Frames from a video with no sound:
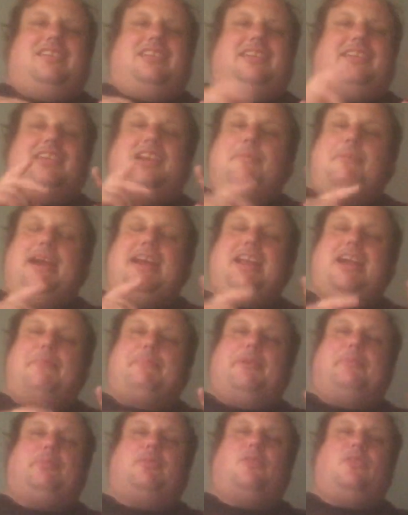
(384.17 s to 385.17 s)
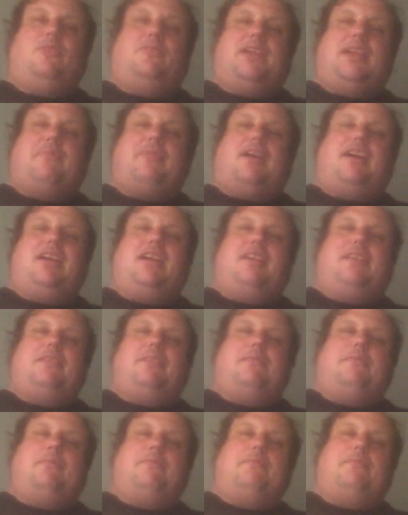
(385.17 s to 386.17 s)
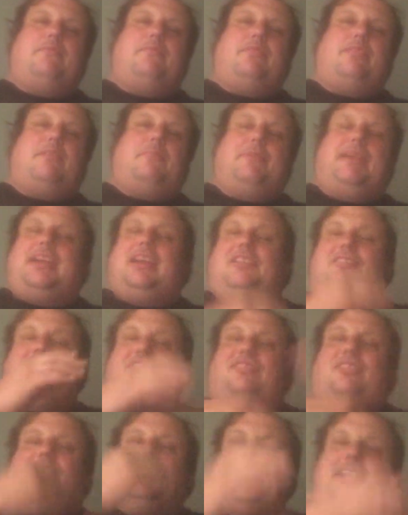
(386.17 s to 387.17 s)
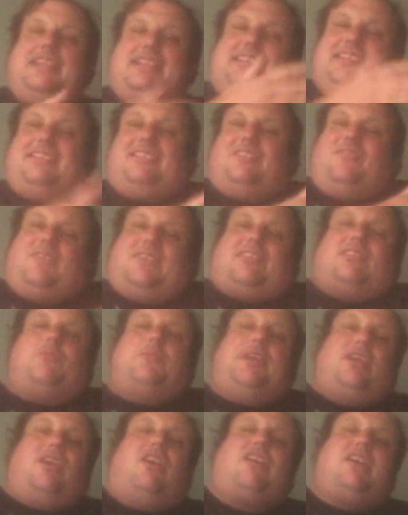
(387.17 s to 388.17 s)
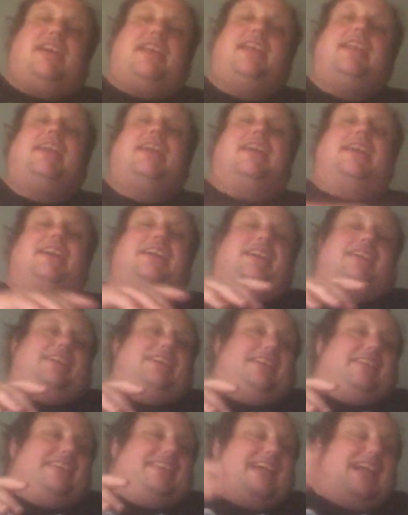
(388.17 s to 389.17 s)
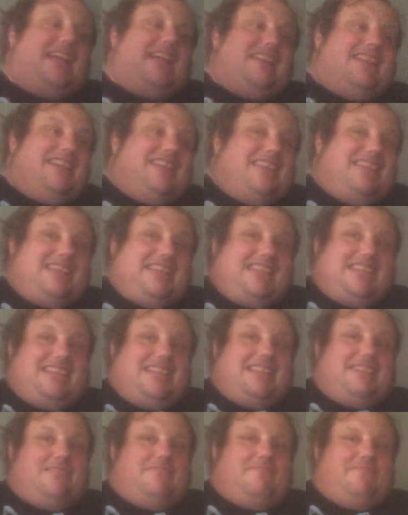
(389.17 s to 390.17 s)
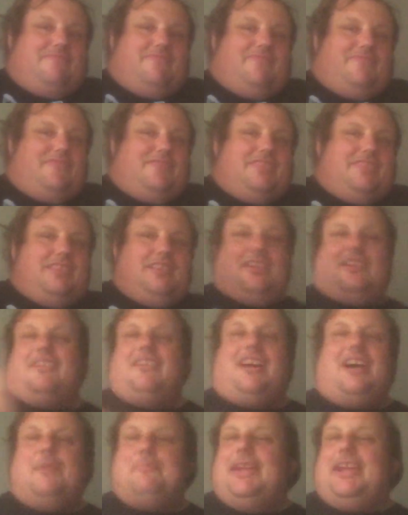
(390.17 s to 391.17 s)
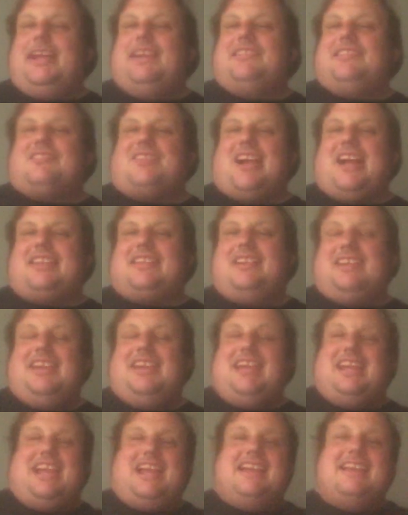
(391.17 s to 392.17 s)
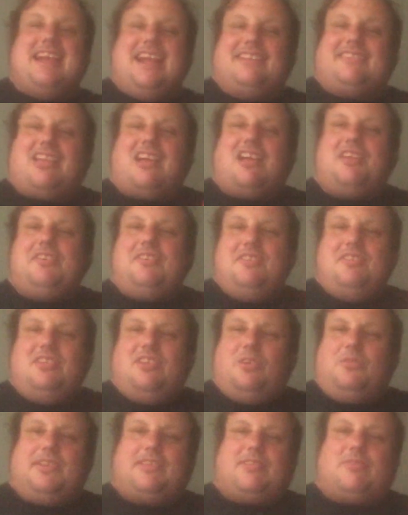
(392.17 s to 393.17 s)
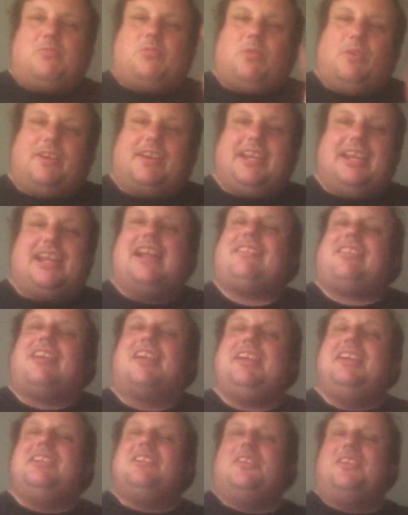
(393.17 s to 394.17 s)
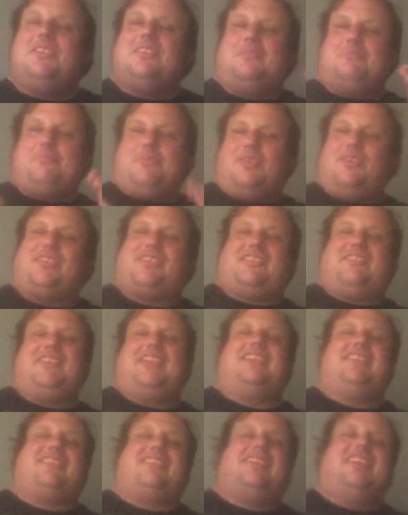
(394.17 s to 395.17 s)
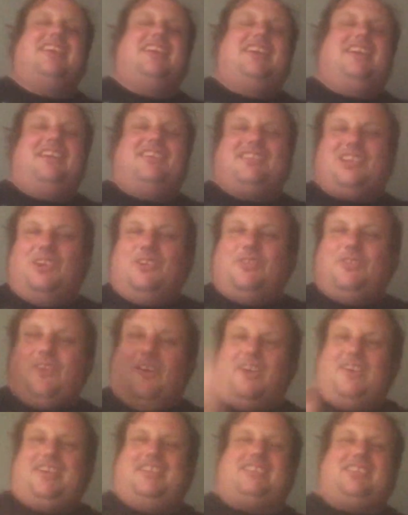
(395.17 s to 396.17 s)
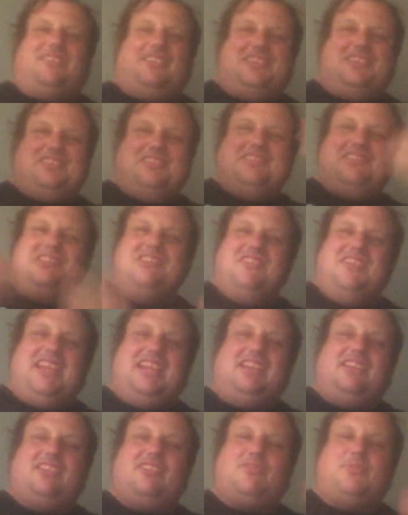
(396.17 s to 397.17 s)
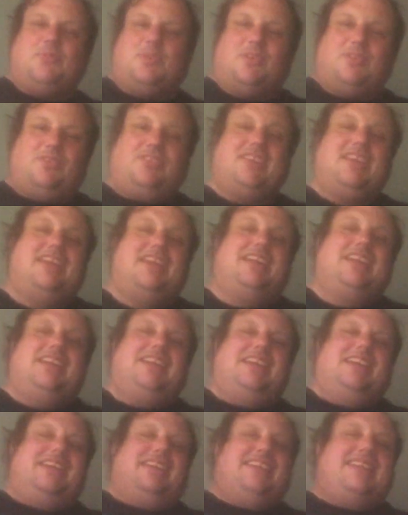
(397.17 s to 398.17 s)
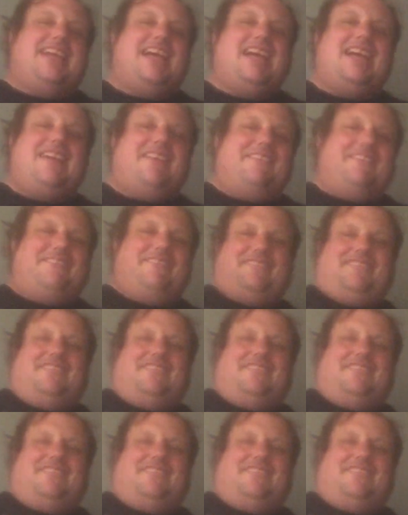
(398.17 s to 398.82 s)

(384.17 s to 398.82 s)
You might not be blown away by it because you're so into what's going on that you're not being distracted. And that's how you know it's working. That's how you know you're immersed, because you're so focused on what you're doing in this world that